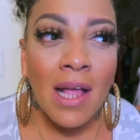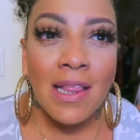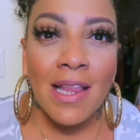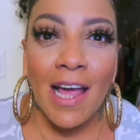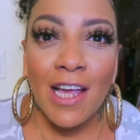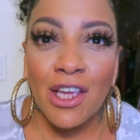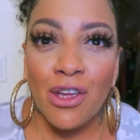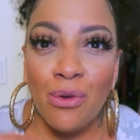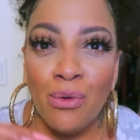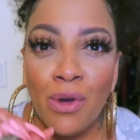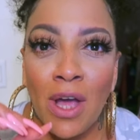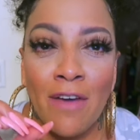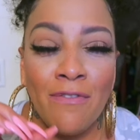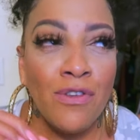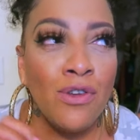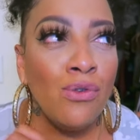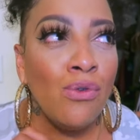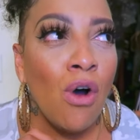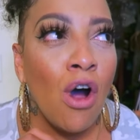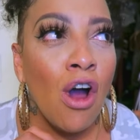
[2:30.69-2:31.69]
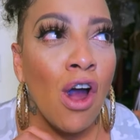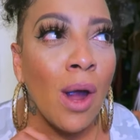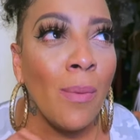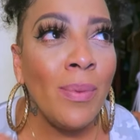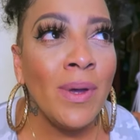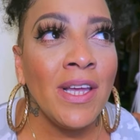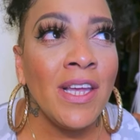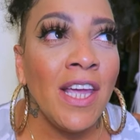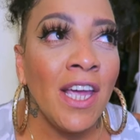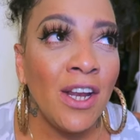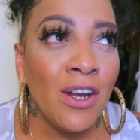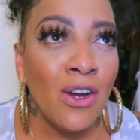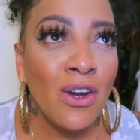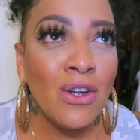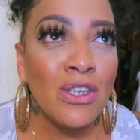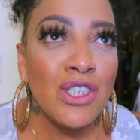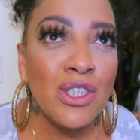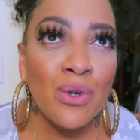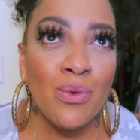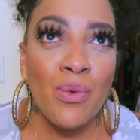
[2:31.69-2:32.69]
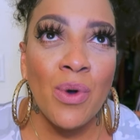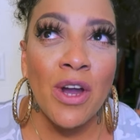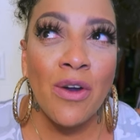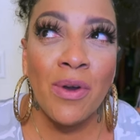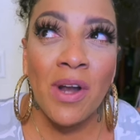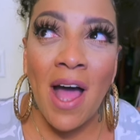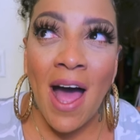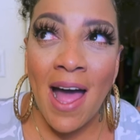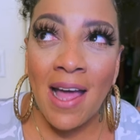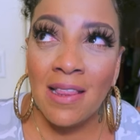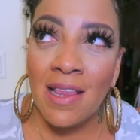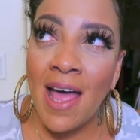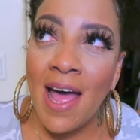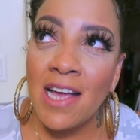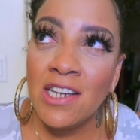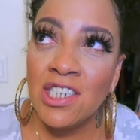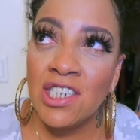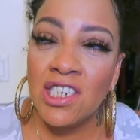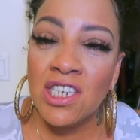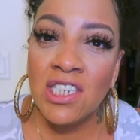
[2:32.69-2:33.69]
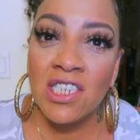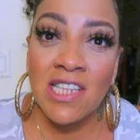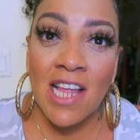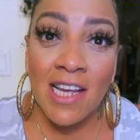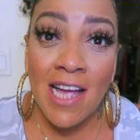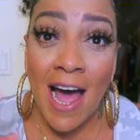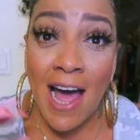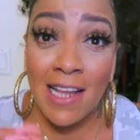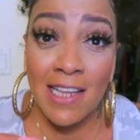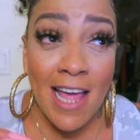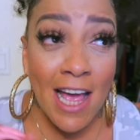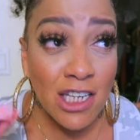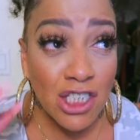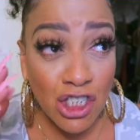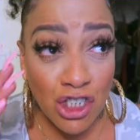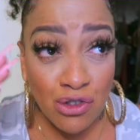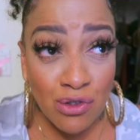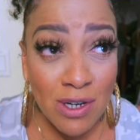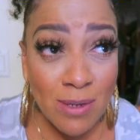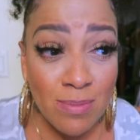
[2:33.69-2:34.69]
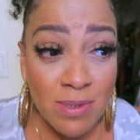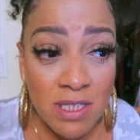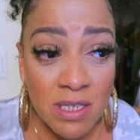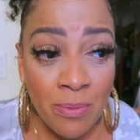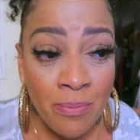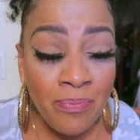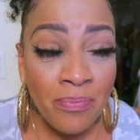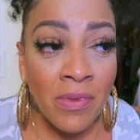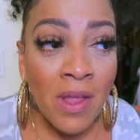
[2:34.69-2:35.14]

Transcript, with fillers: Like you, if you are a beginner to wearing eyelashes, like eyelash strips,